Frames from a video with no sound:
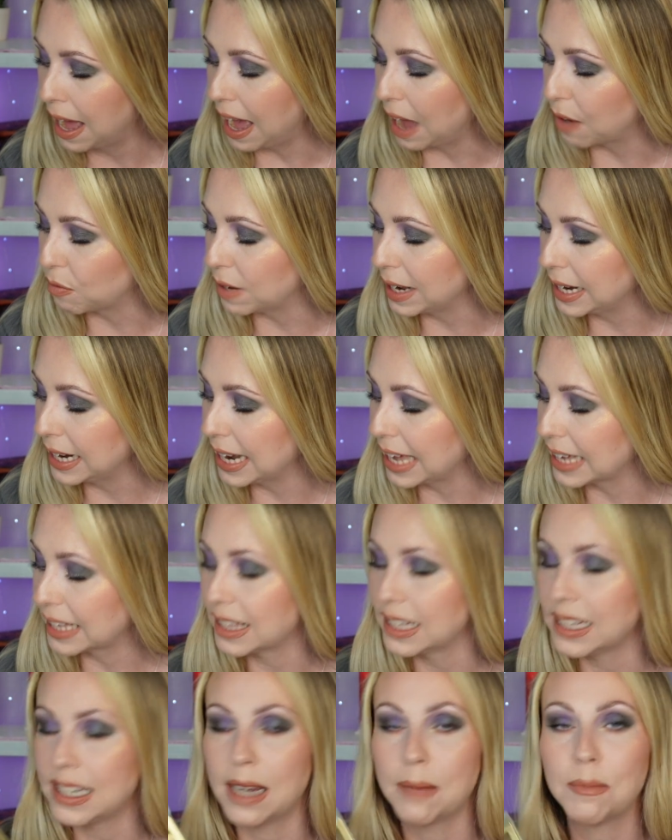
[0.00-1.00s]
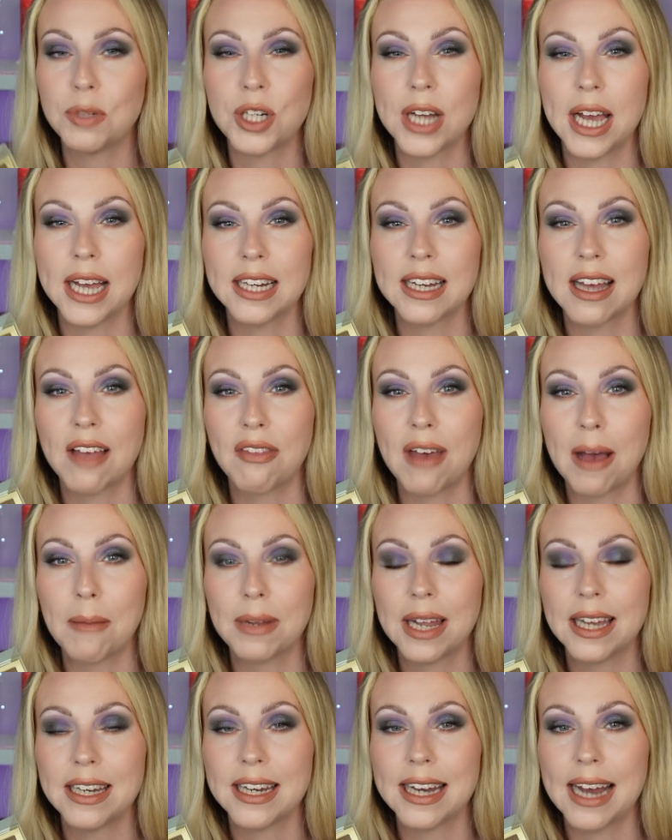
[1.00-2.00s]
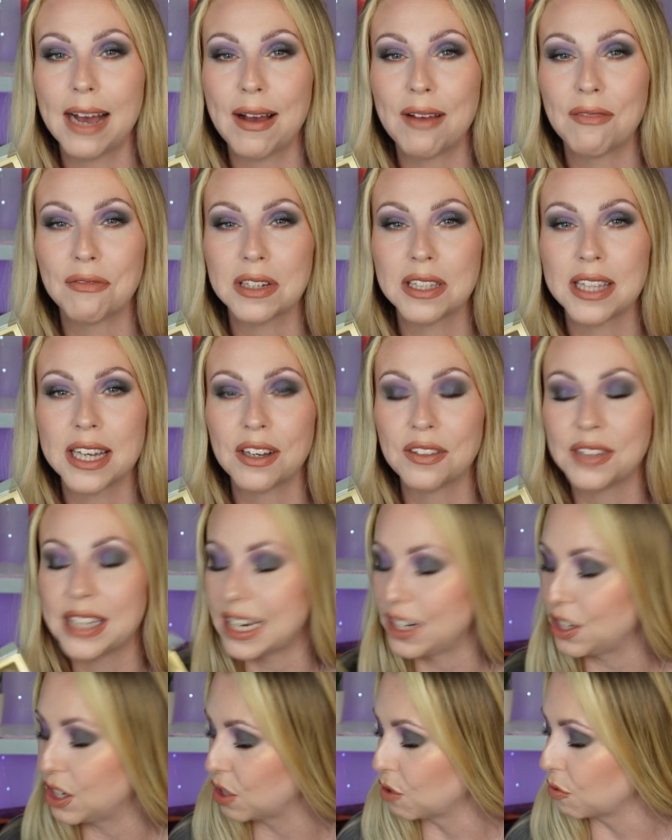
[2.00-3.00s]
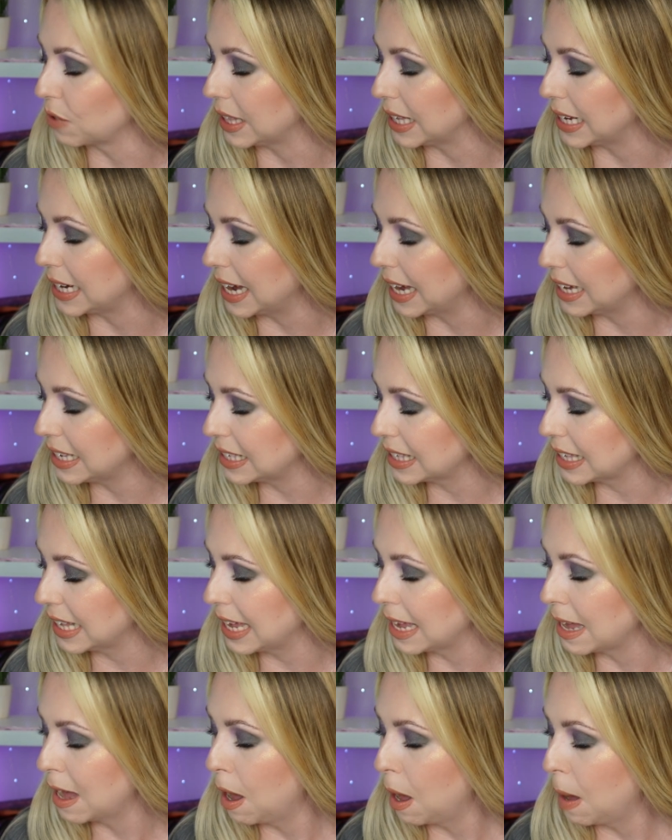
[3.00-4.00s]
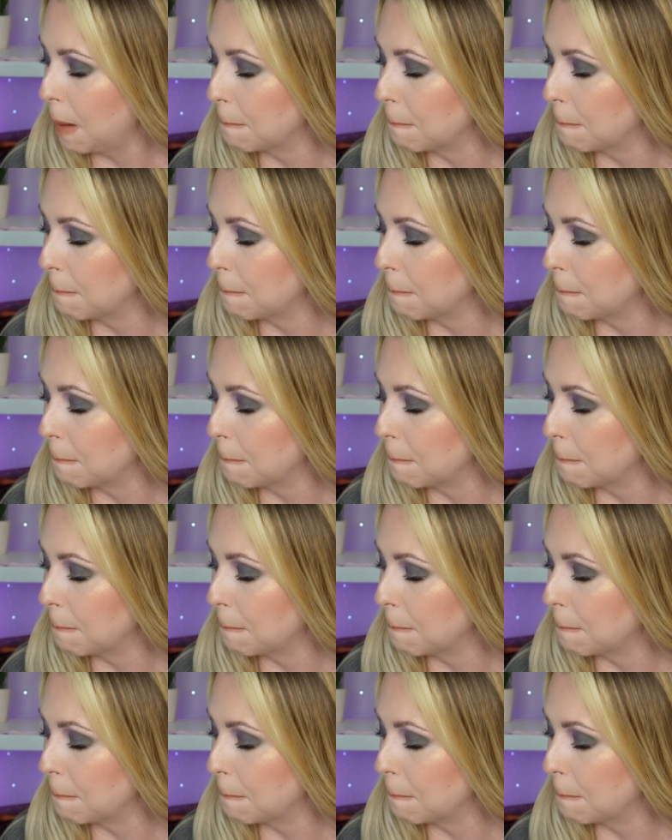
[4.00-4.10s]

I really like the dip shade, that blended out everything on the edges really nicely.